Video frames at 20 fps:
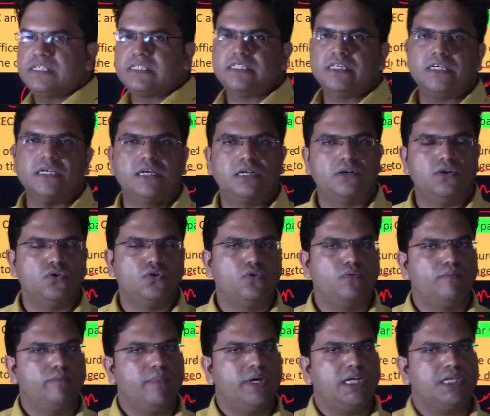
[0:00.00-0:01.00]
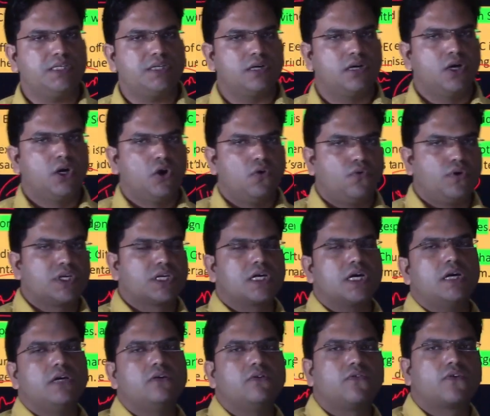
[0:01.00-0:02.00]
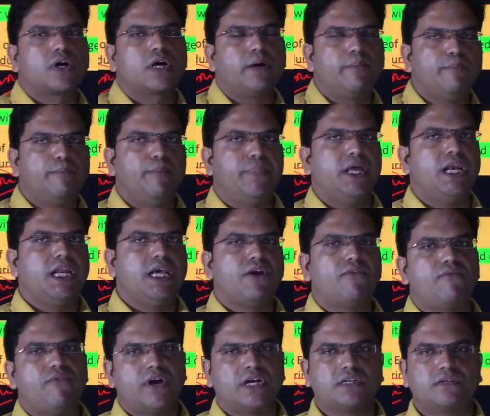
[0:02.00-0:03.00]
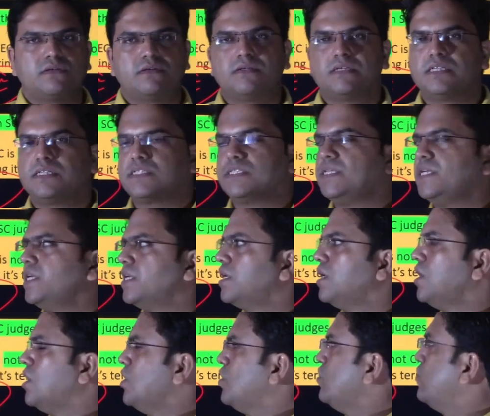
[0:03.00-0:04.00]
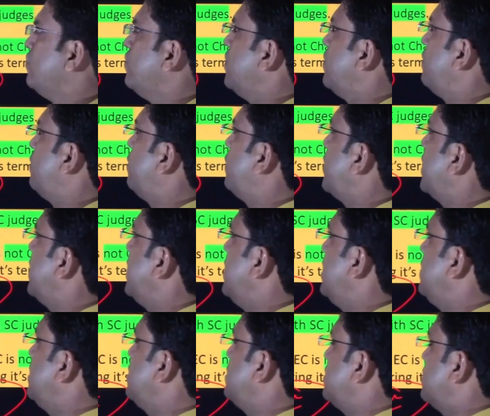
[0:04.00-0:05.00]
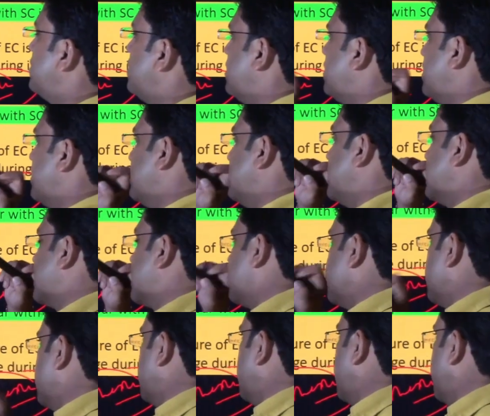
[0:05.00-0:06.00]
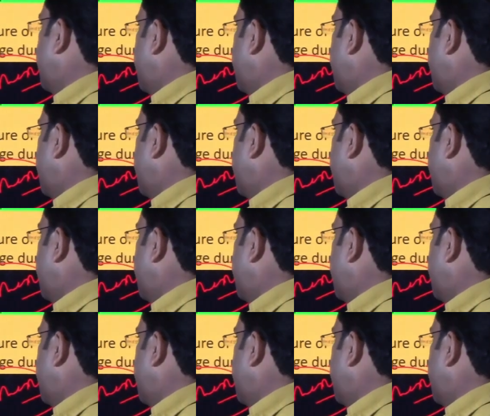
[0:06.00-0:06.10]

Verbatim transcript: is there, no matter what kind of compelling factor is there, you will find that uh,